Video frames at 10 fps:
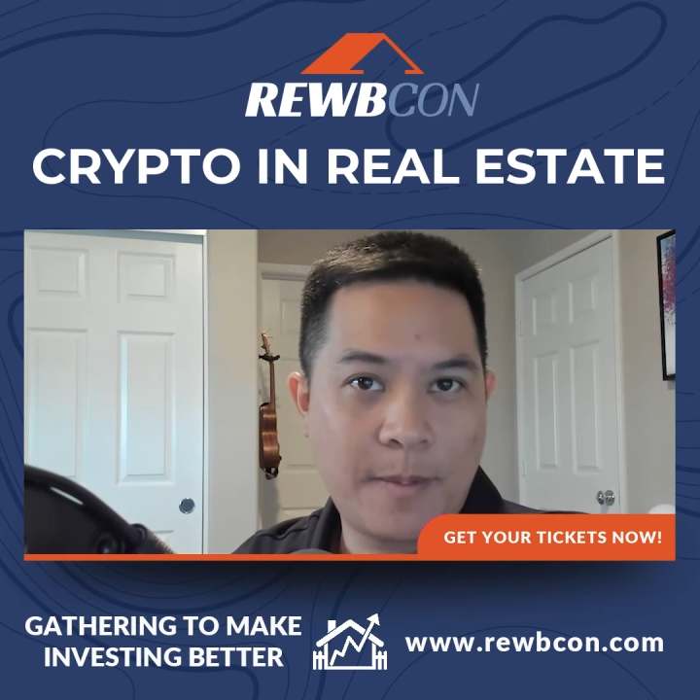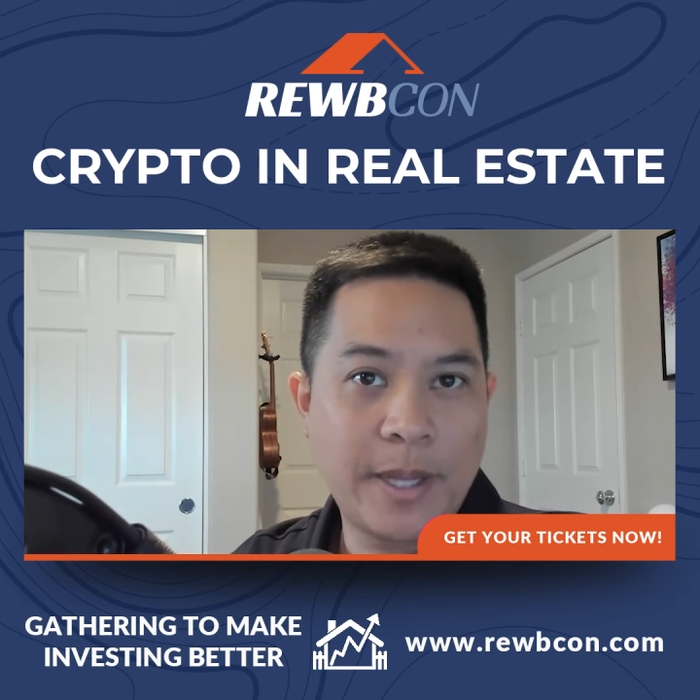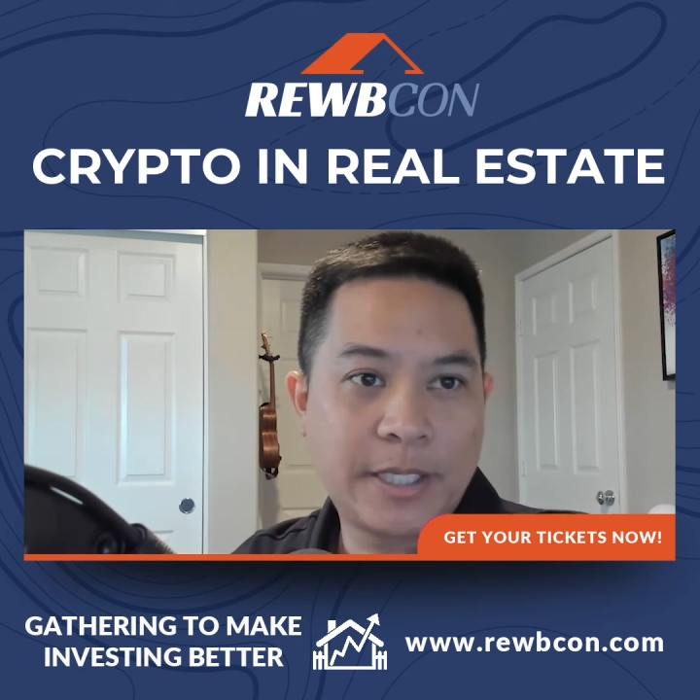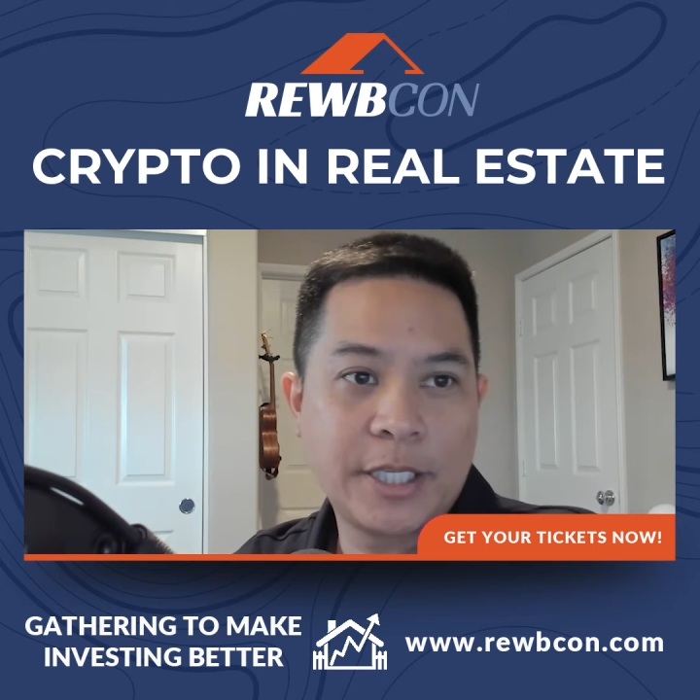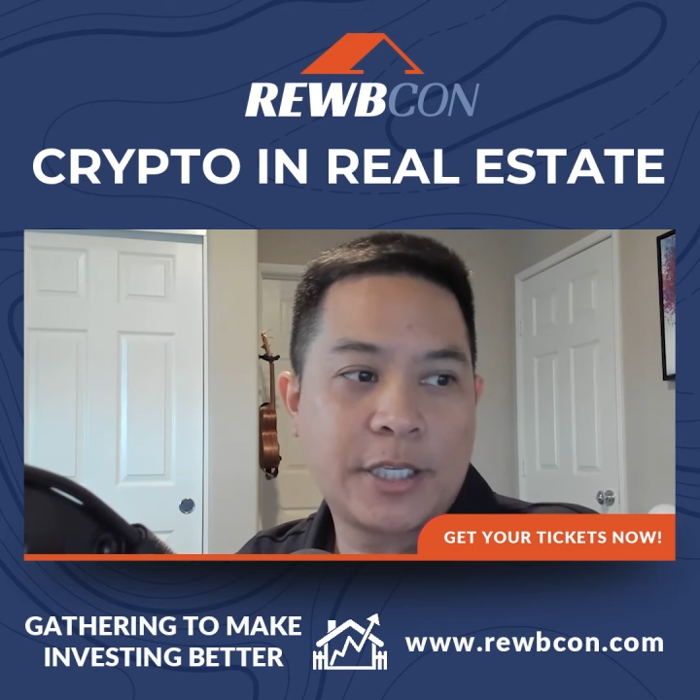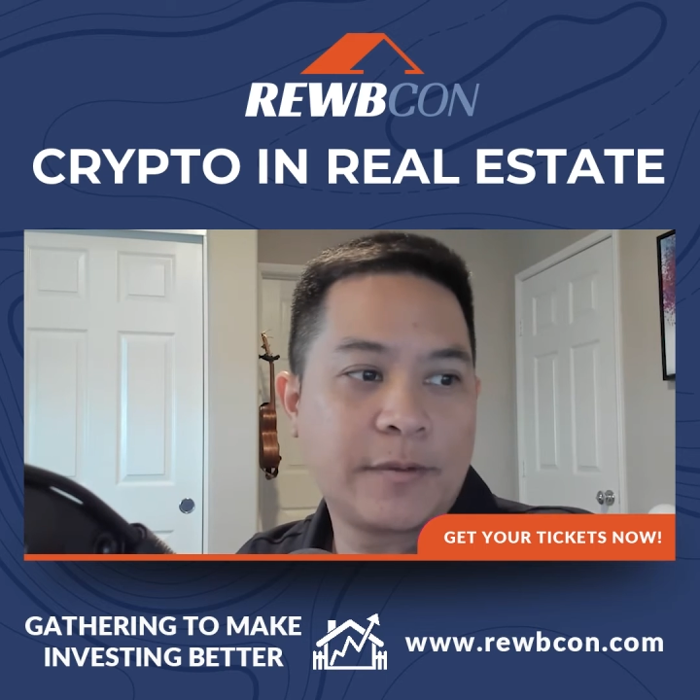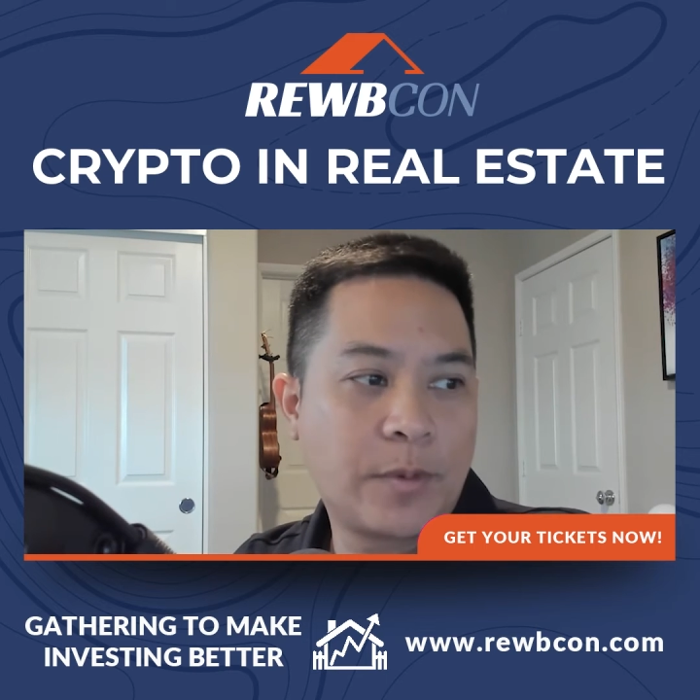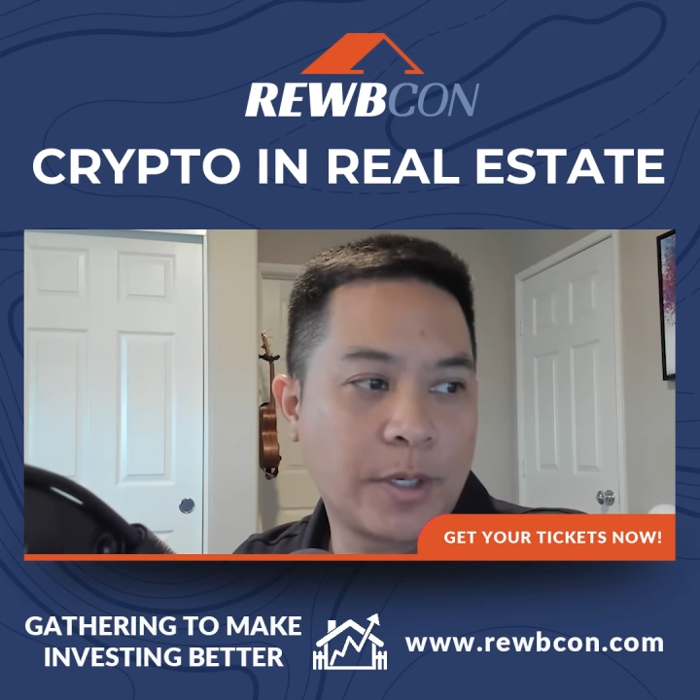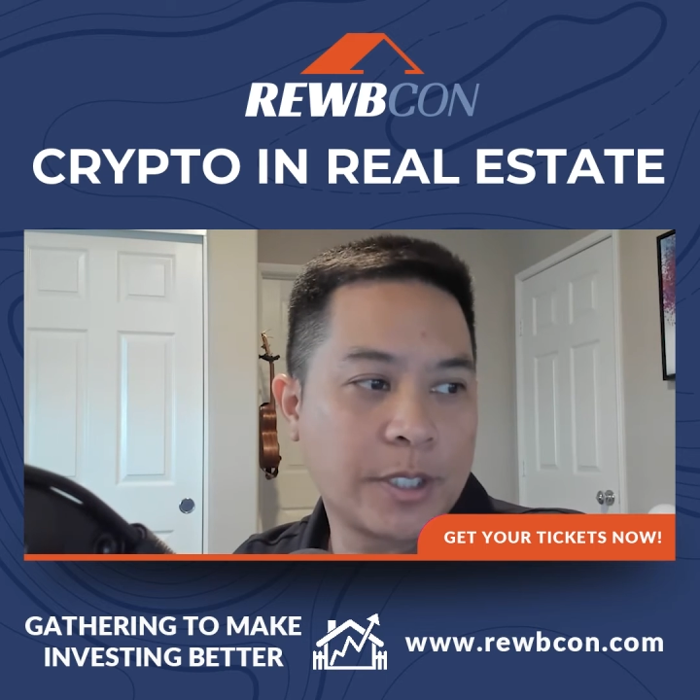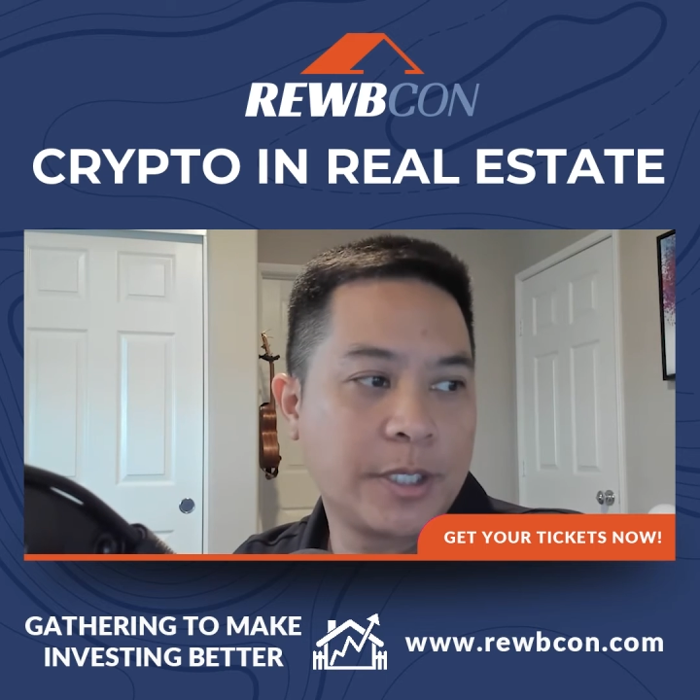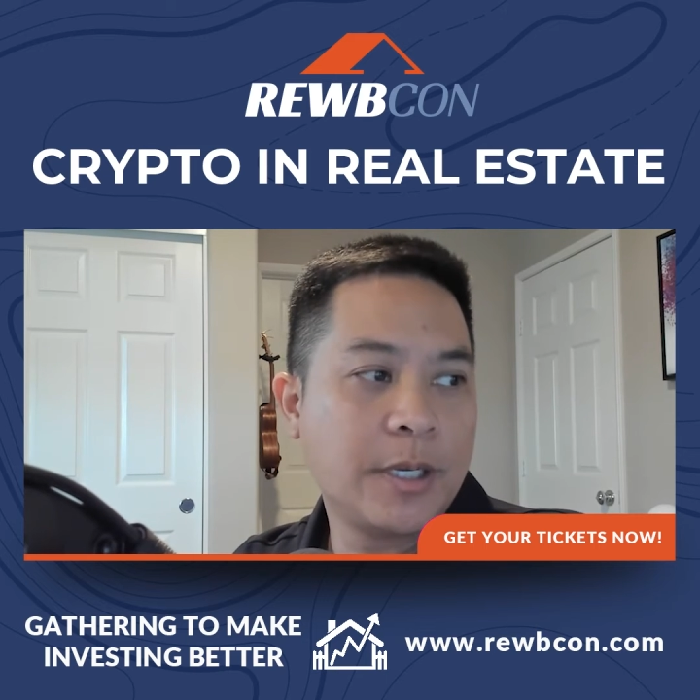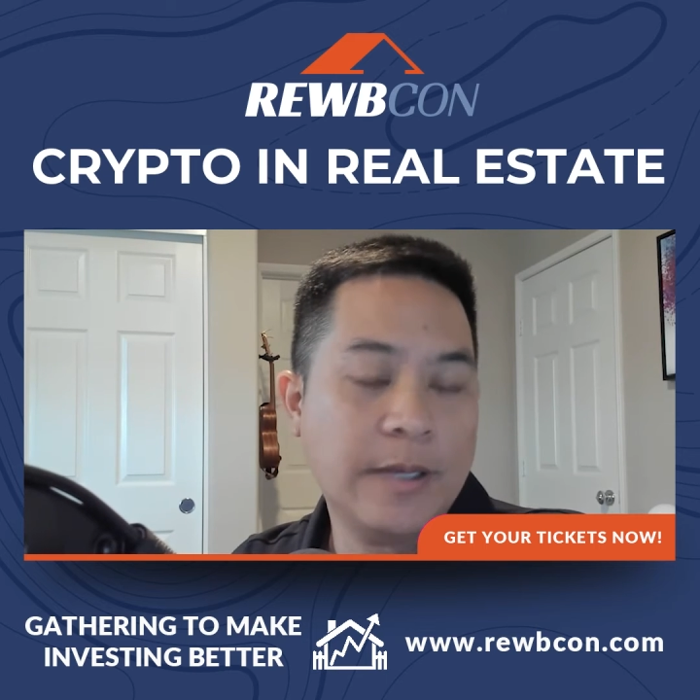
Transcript: my attention, of course,